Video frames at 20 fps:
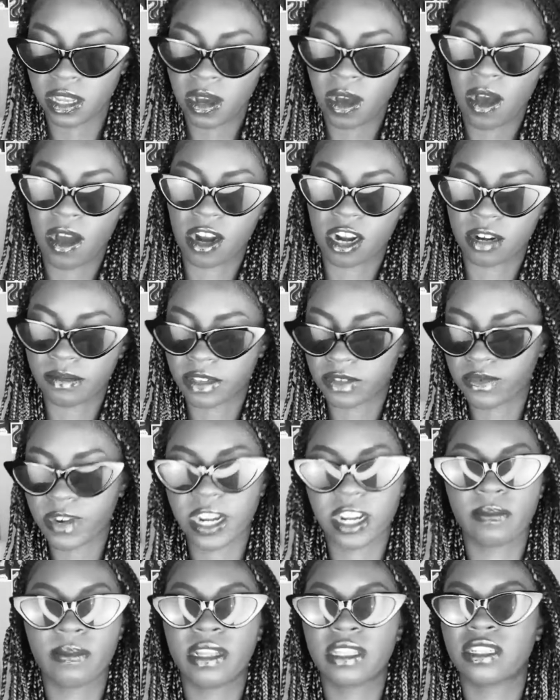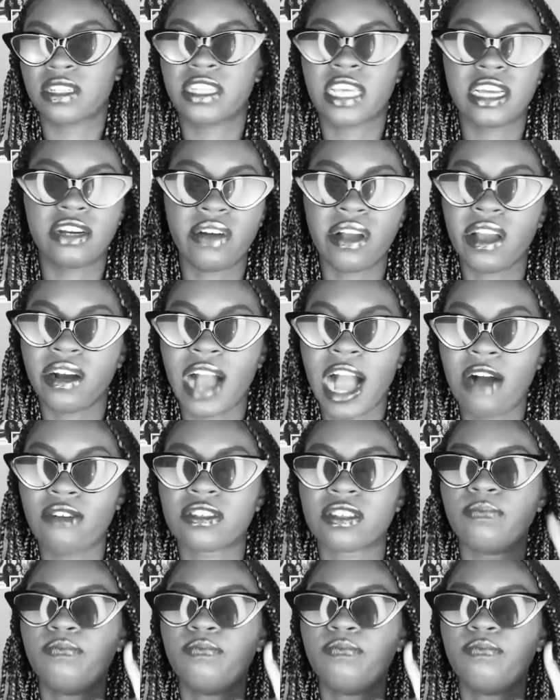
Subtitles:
carbs, recommended daily allowance,